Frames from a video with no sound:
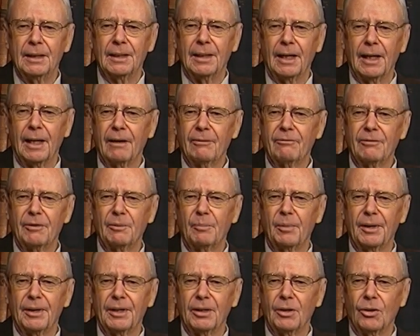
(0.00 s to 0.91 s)

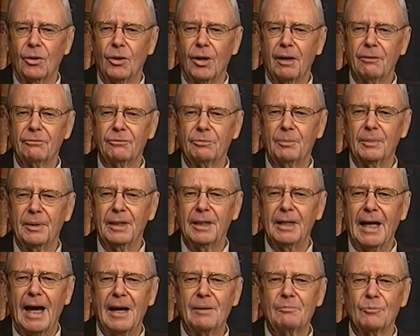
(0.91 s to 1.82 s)
Everybody loves
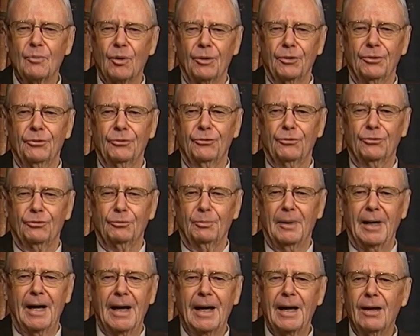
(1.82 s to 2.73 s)
me. I'm going to
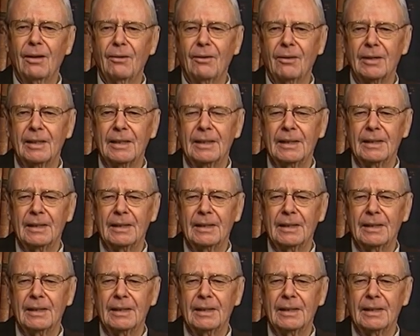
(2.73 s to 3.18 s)
smile.